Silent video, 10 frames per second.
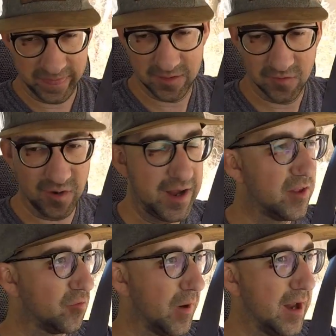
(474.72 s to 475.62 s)
why
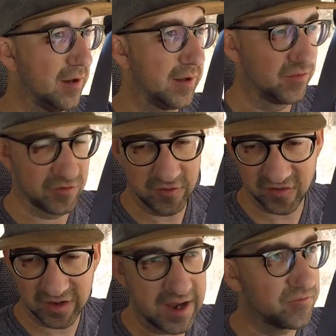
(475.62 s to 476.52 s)
it's rattling. So there's
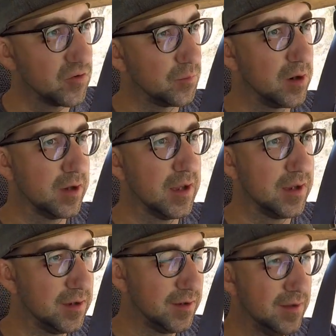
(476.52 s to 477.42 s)
an aftermarket.
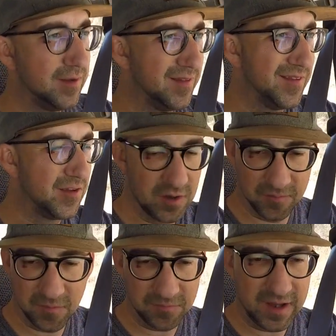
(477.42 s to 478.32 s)

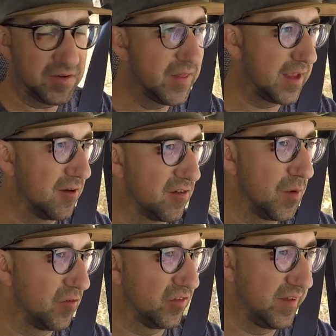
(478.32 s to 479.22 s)
Everything here is
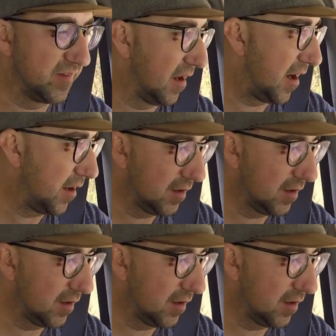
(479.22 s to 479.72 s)
mostly stock,